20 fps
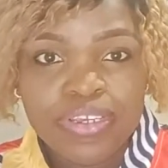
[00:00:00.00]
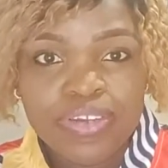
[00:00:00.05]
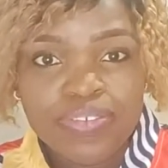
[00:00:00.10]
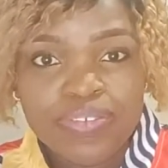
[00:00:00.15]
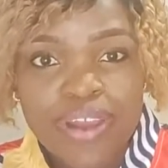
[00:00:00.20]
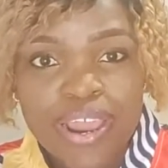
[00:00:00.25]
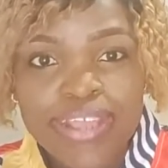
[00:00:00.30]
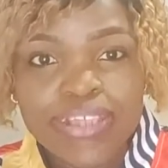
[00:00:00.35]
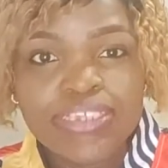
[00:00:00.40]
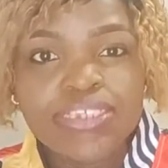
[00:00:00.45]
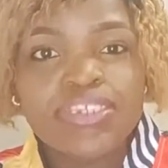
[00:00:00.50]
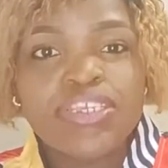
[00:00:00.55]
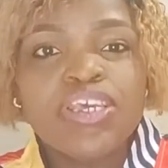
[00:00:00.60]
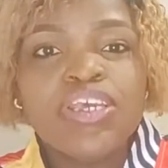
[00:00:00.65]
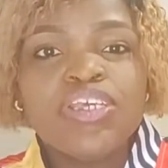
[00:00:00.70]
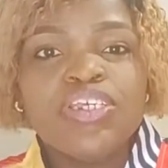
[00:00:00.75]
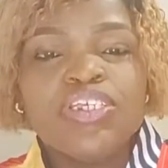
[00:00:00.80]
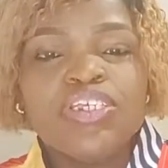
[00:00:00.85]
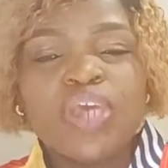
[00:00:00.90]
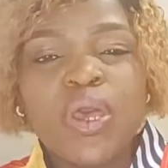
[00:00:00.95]
Right?
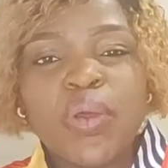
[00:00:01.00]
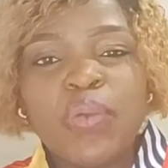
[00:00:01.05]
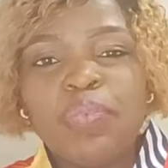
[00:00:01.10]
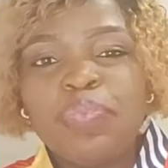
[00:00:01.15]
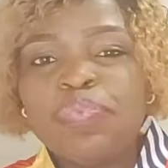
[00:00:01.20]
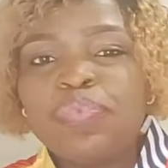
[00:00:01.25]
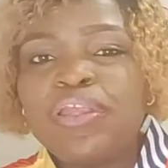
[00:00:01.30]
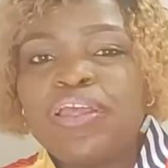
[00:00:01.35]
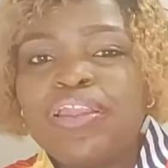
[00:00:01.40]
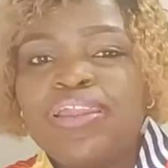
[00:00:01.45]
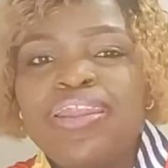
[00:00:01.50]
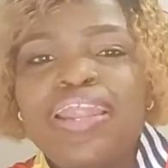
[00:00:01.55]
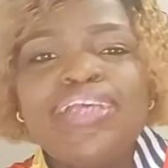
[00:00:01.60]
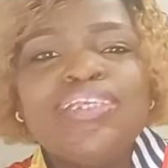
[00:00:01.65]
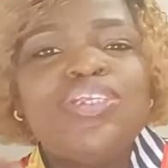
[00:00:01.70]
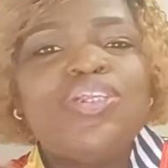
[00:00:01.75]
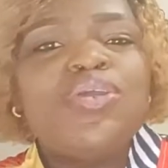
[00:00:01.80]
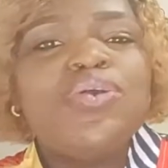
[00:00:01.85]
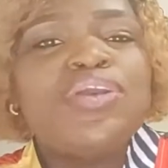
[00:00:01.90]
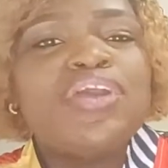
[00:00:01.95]
So
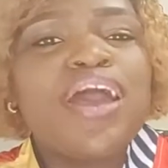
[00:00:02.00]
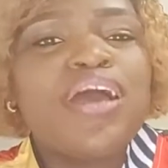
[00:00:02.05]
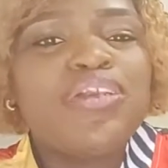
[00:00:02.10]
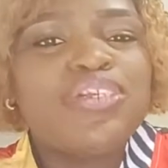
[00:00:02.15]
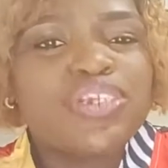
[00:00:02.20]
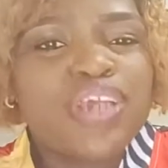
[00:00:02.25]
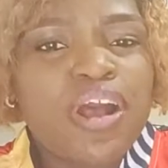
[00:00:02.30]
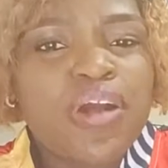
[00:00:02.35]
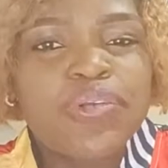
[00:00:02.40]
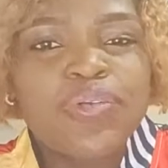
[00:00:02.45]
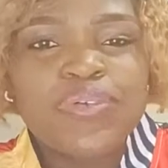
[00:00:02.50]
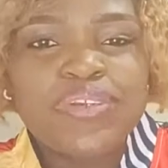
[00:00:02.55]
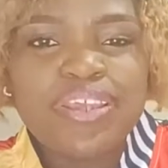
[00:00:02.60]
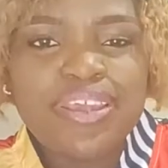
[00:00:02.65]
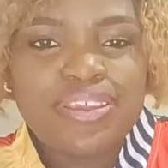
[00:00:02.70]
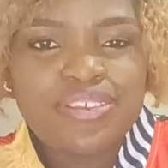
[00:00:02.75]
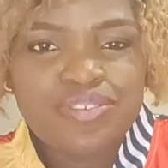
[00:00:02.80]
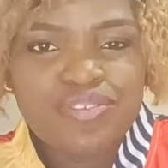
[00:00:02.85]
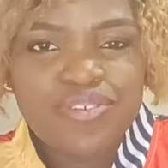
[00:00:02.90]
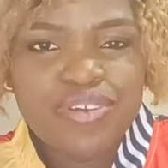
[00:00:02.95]
let's look at childhood
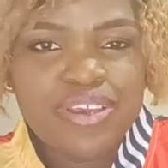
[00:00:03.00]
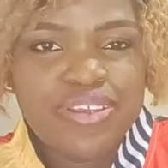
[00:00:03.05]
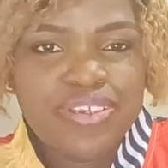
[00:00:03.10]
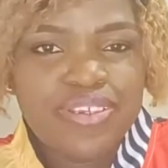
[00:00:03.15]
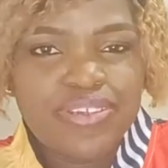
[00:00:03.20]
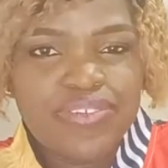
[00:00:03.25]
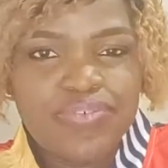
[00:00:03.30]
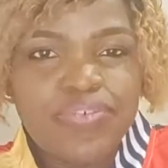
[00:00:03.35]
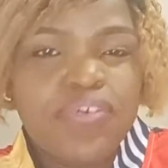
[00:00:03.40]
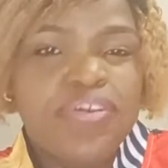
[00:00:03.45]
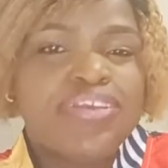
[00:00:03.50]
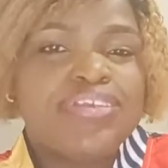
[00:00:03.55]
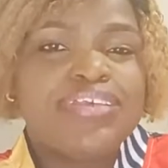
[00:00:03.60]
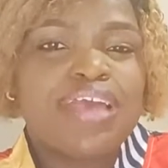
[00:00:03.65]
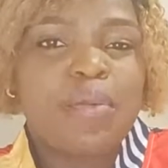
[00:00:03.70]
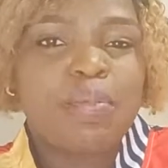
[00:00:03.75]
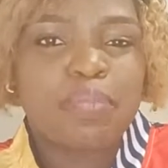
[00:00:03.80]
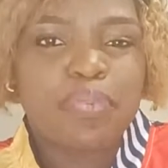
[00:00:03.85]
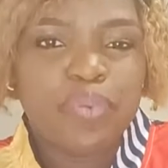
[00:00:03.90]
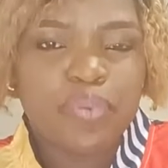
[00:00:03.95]
interest, for
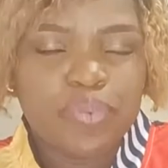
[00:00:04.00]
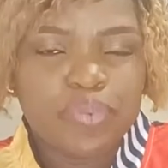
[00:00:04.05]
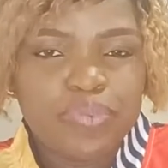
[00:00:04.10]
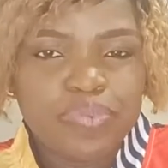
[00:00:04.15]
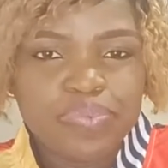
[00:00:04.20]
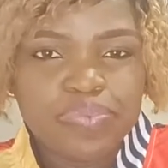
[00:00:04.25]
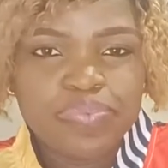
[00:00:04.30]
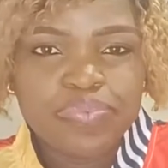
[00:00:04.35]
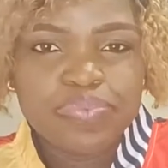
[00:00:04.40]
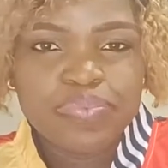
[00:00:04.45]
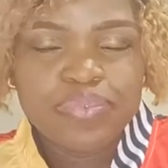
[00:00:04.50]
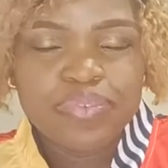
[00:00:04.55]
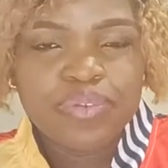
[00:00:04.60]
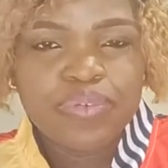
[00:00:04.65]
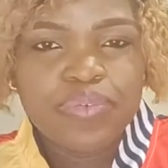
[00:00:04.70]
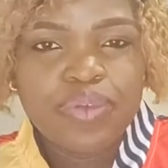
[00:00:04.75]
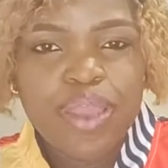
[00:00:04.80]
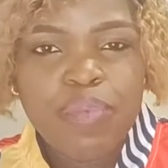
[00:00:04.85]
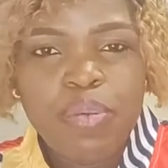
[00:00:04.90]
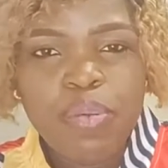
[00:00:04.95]
example. Right?